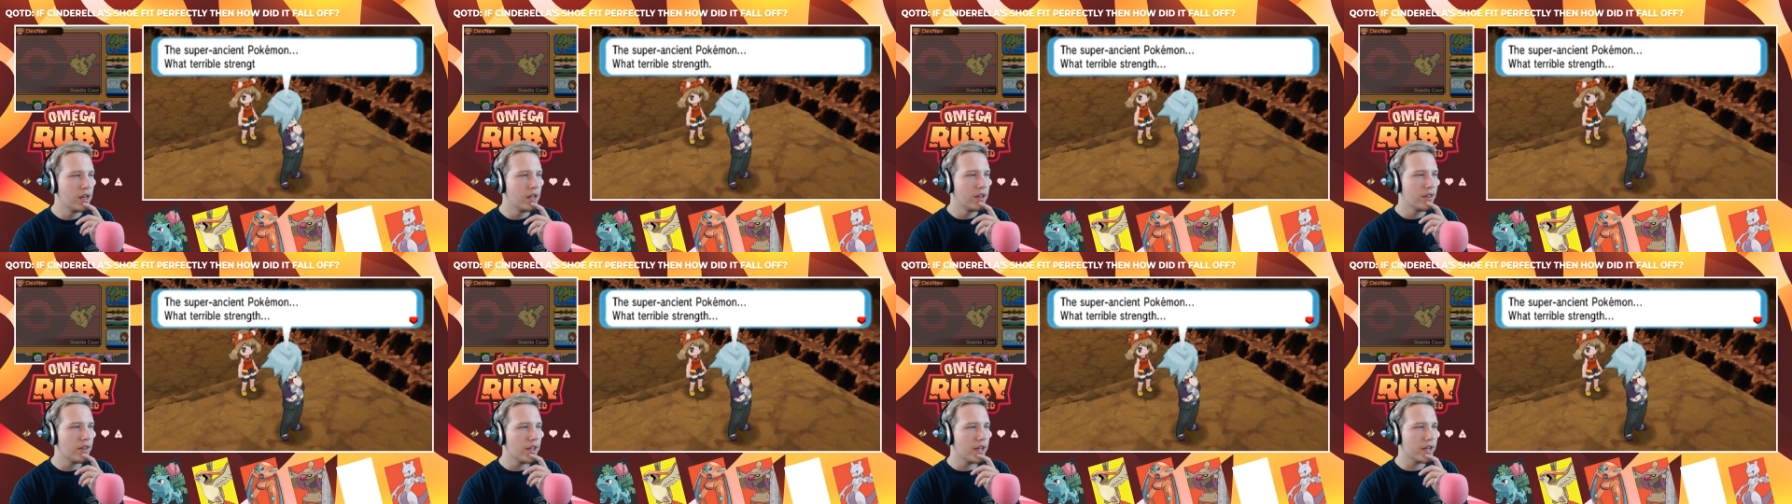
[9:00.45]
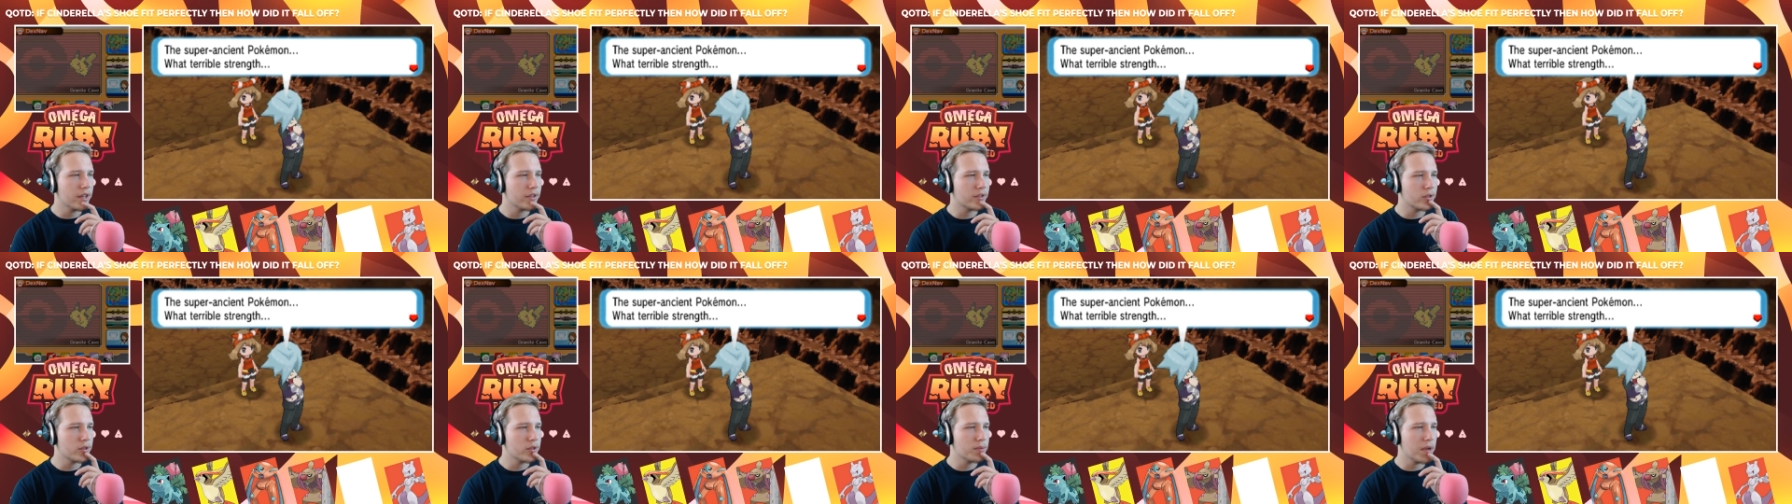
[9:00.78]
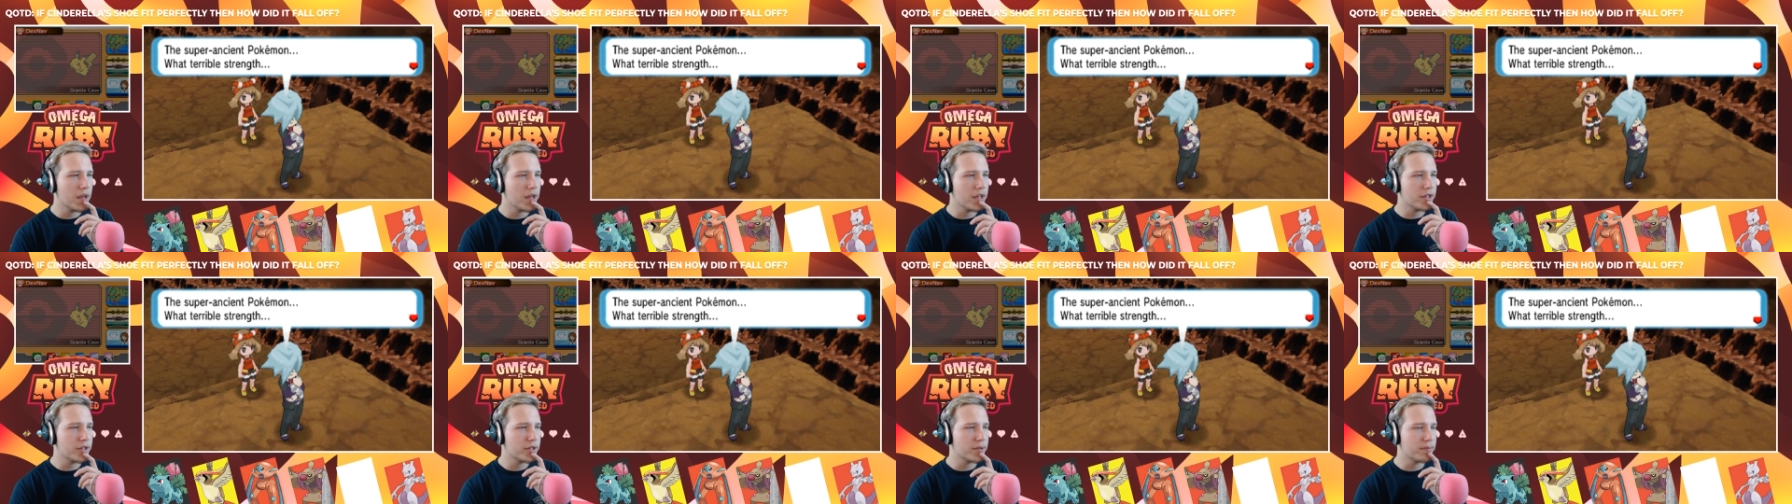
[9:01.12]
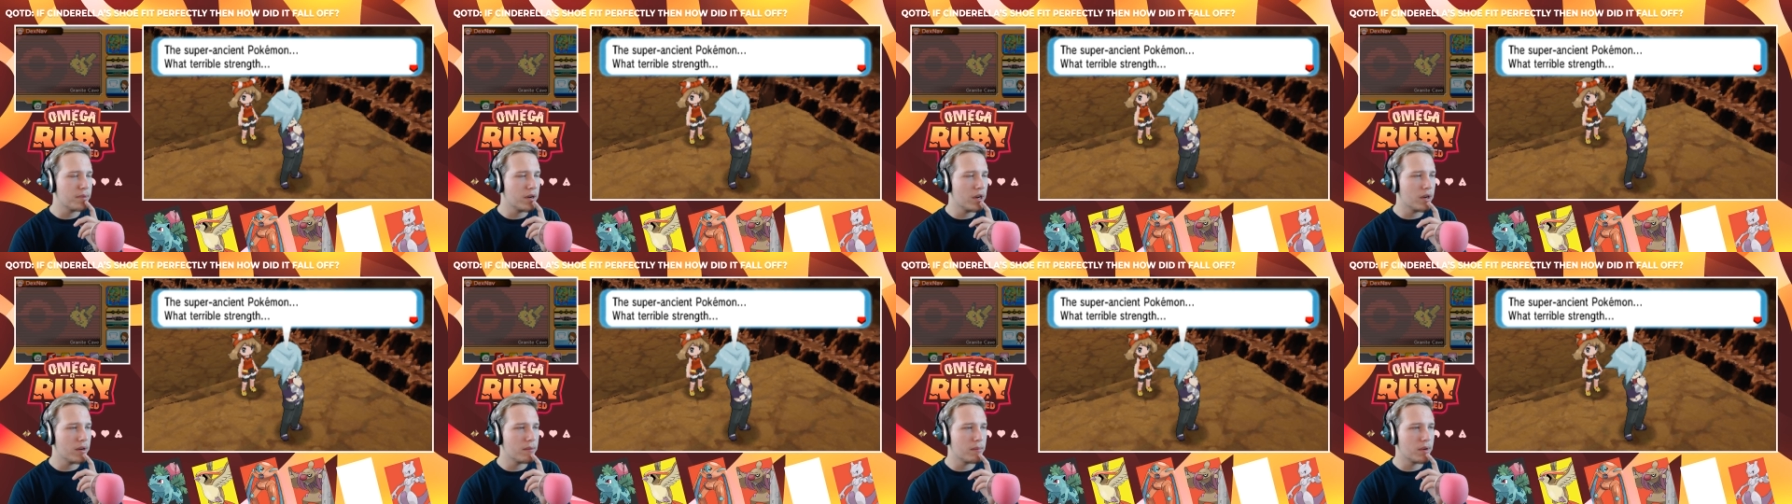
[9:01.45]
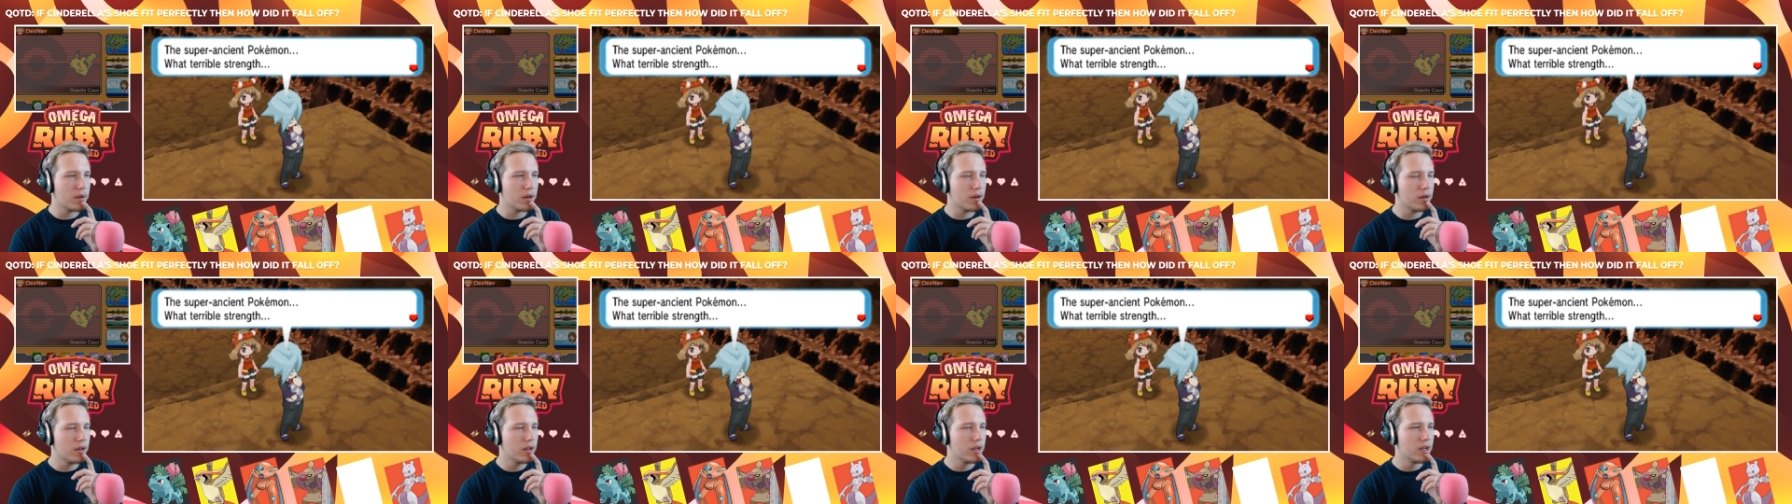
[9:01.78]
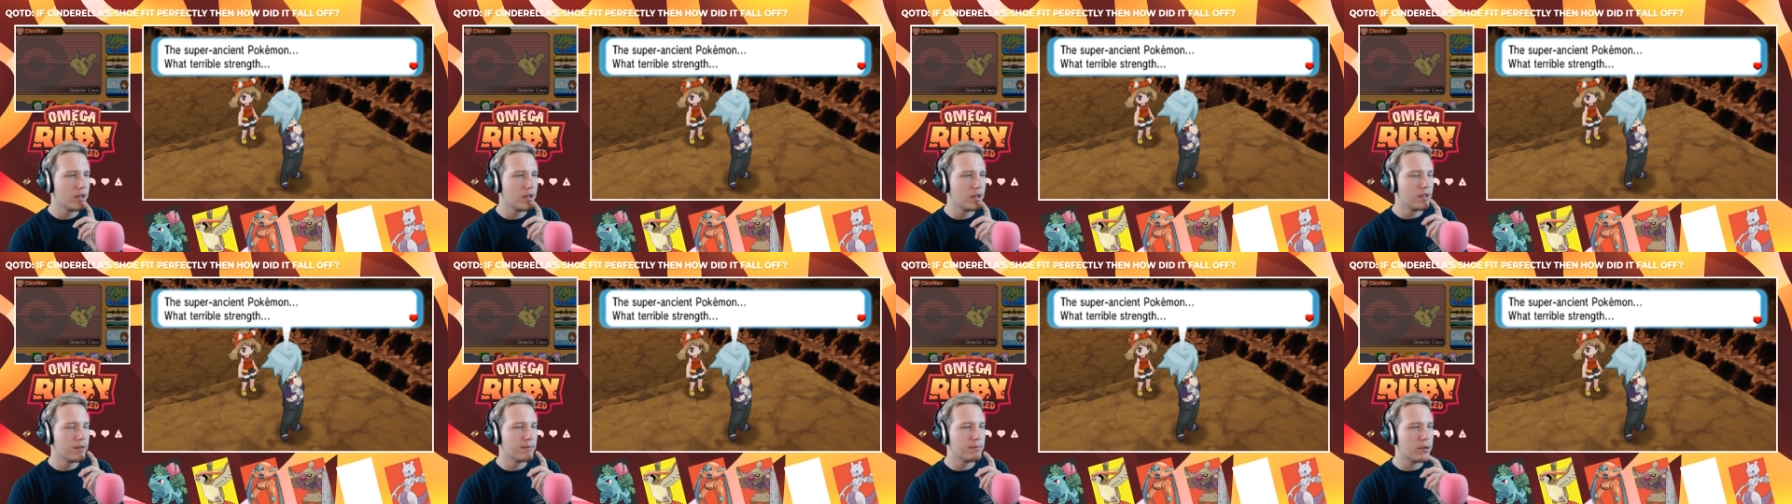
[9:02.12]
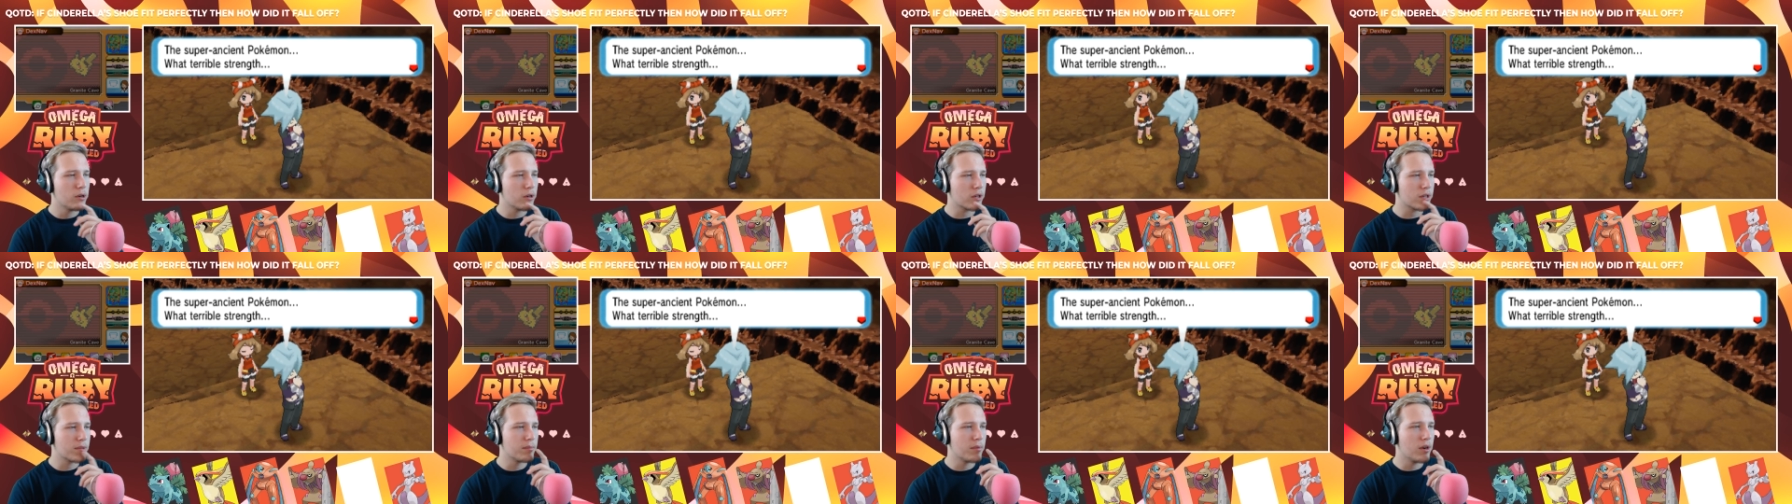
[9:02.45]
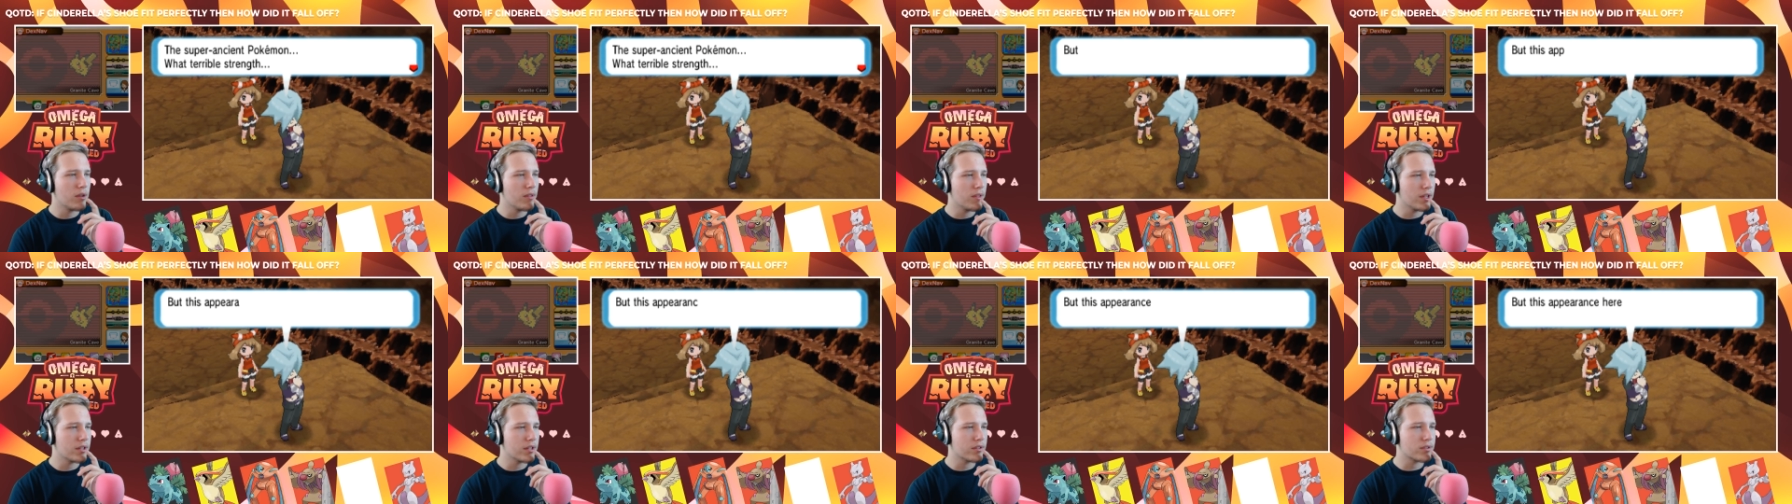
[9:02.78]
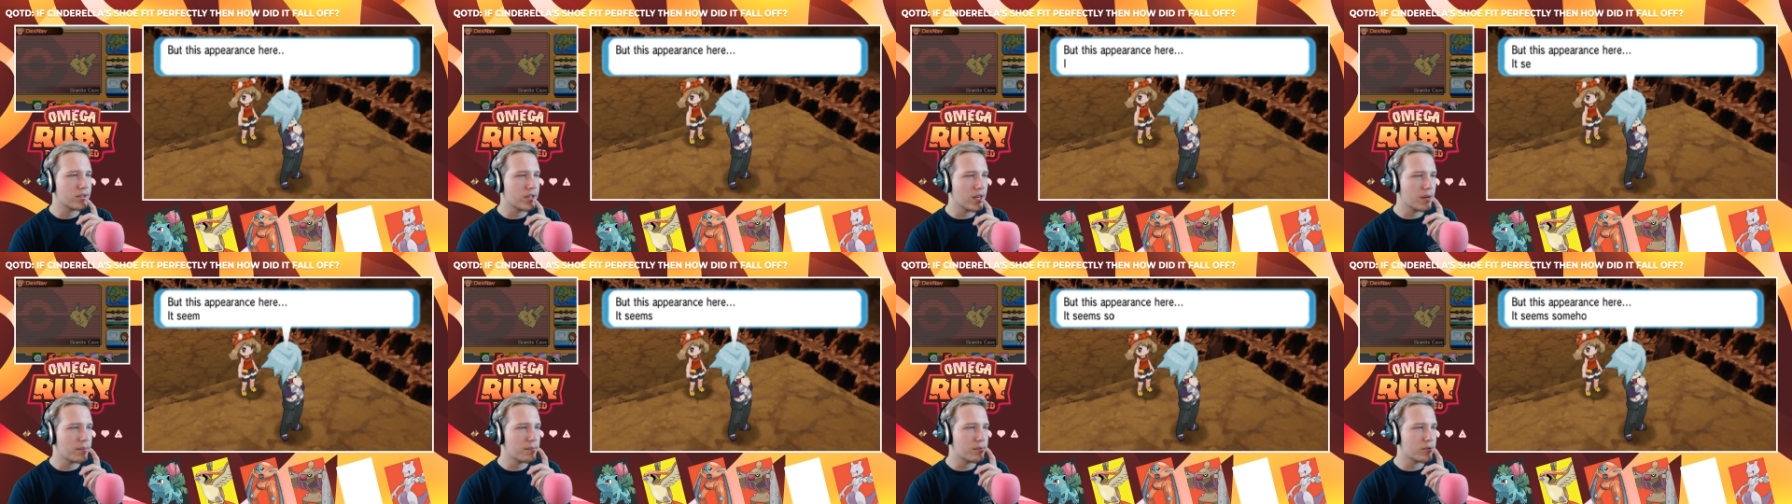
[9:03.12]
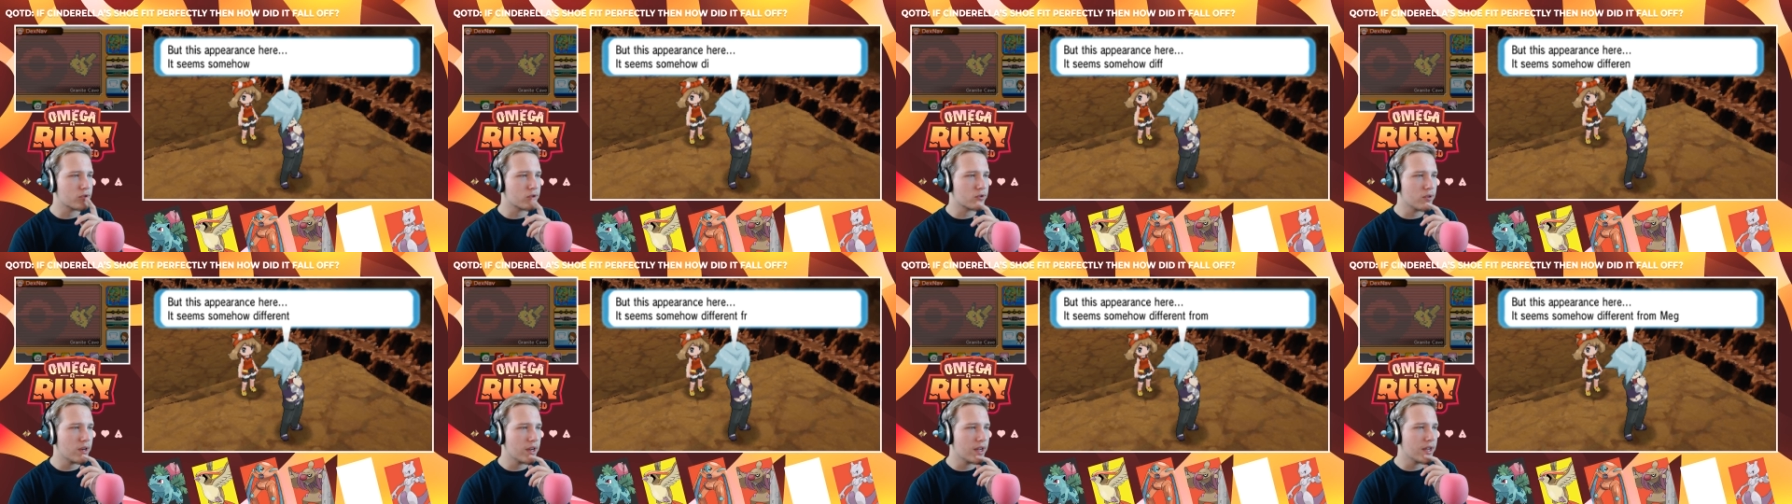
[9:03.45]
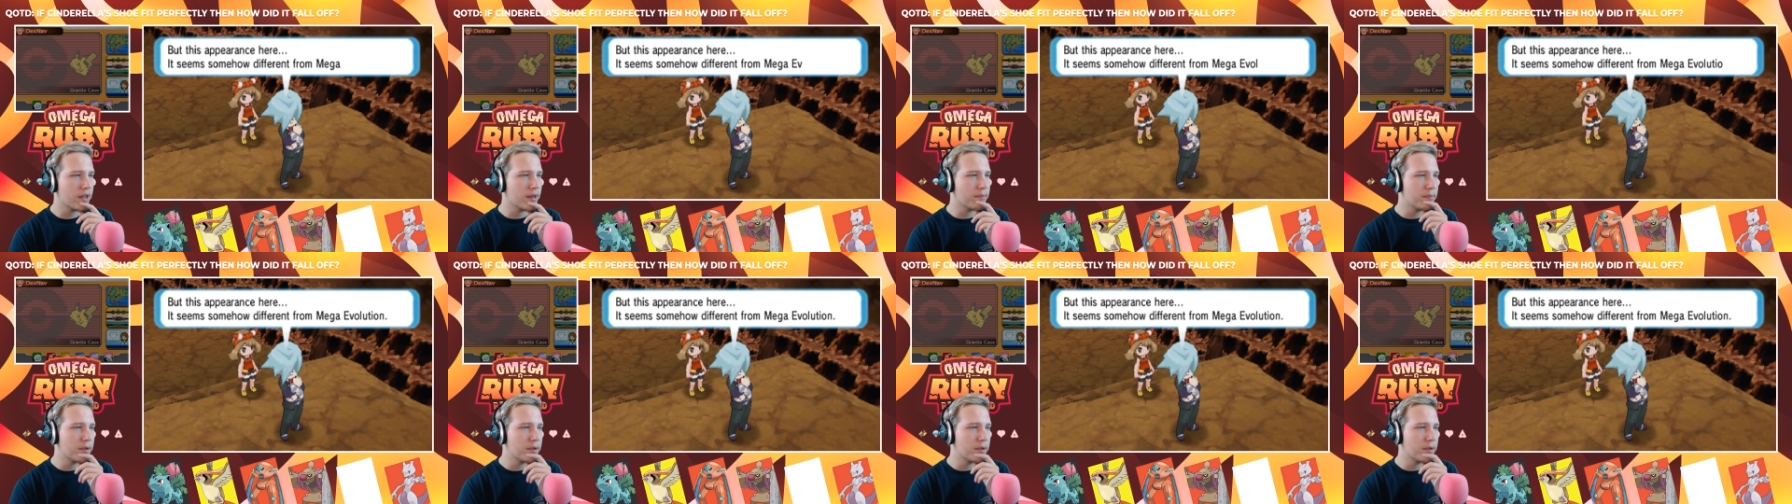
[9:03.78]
That super ancient Pokemon that's terrible strong,